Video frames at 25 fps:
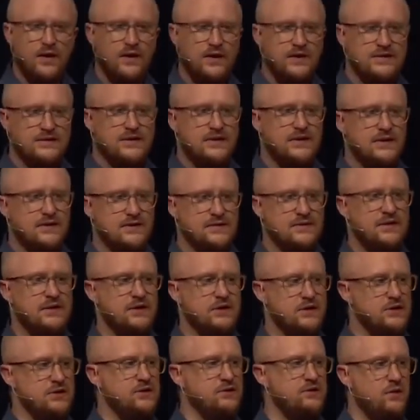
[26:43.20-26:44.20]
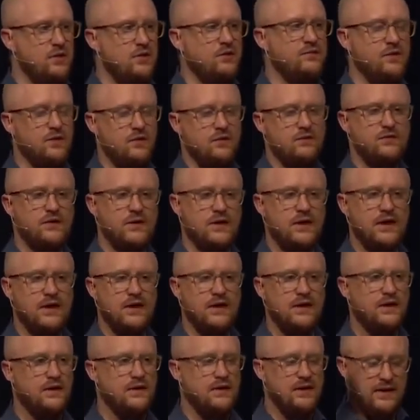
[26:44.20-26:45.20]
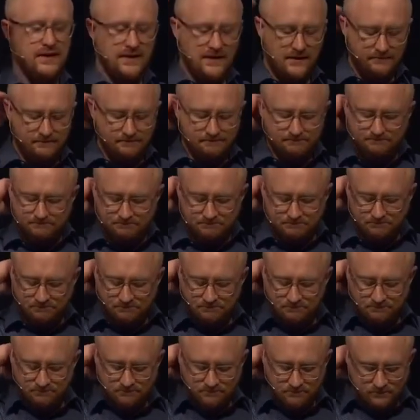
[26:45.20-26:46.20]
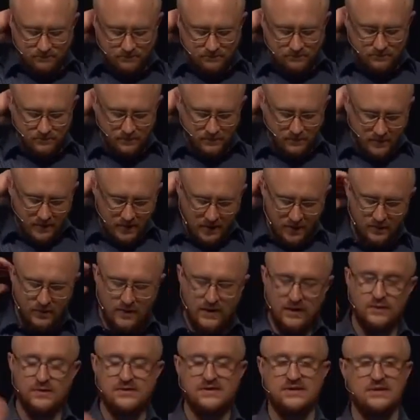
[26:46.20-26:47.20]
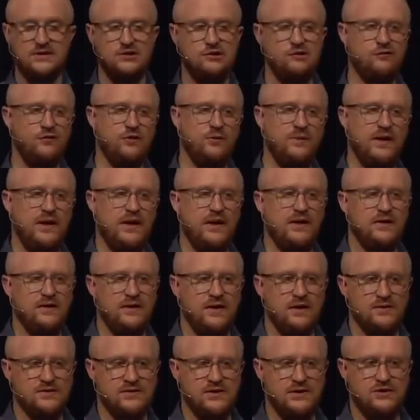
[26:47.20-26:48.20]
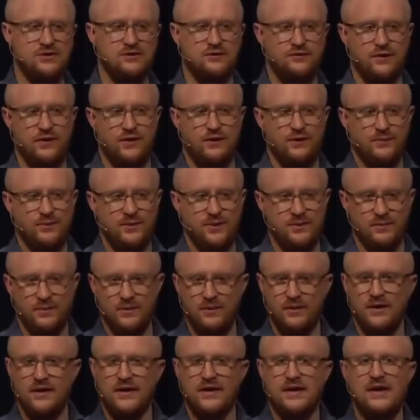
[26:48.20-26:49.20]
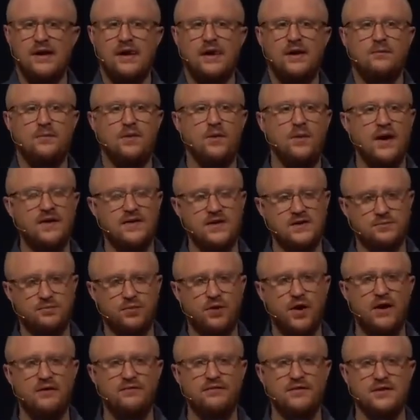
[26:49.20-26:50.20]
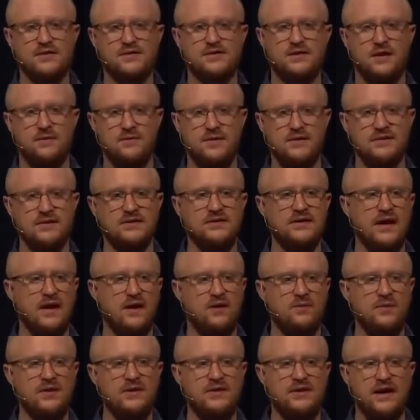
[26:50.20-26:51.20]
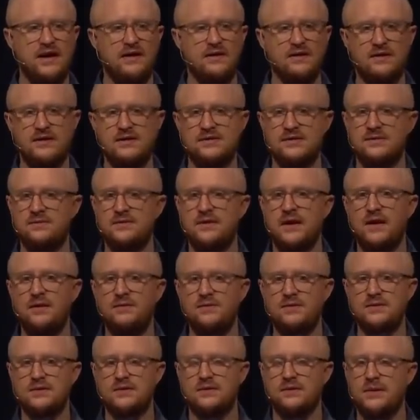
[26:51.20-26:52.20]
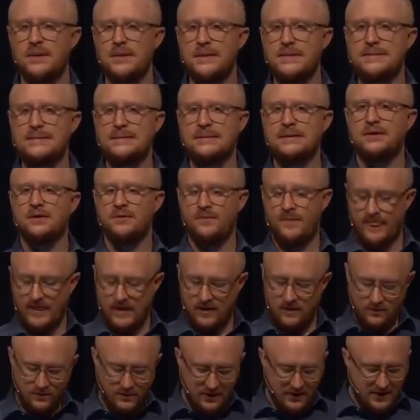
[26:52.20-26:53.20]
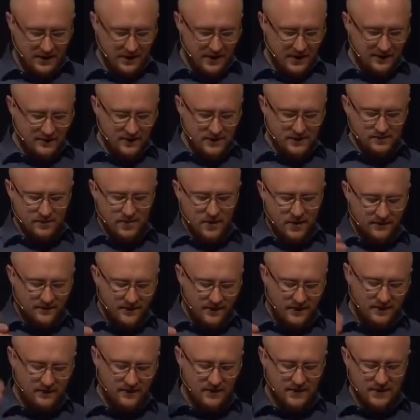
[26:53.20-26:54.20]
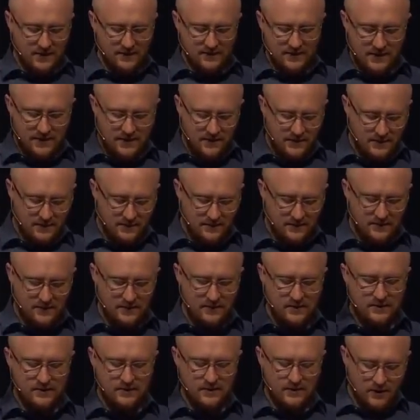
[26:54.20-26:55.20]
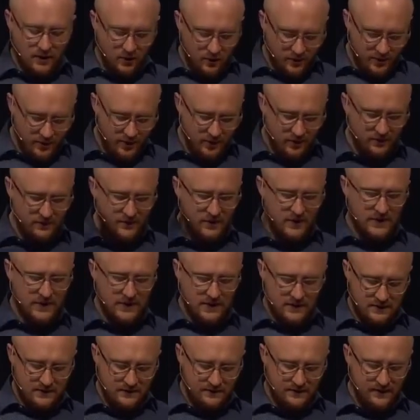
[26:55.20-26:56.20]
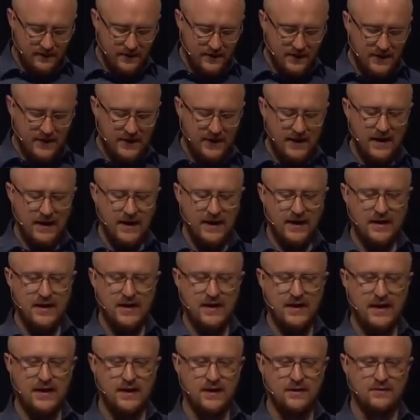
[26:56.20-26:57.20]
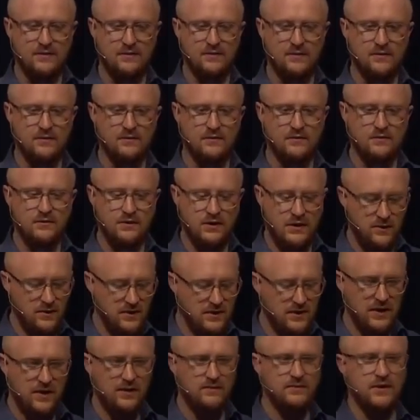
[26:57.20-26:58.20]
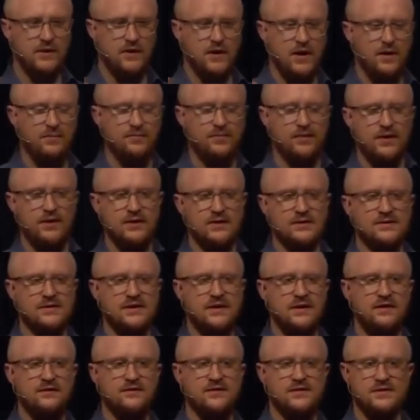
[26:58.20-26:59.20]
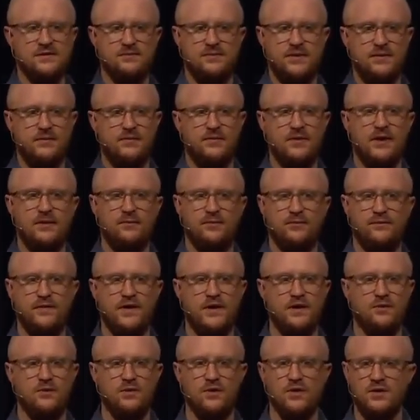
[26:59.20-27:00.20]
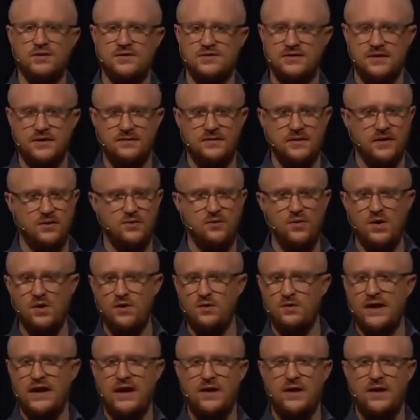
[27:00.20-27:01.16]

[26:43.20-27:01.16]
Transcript: run into this issue over and over again. Um, well, it was an issue for me. I didn't think it was an issue for other people. But we had this prophet is coming to town mentality sometimes. We have this prophet that would come in over and over again and uh, he would come and operate in his gifts, and people would get prophetic words, and they'd be like, woo,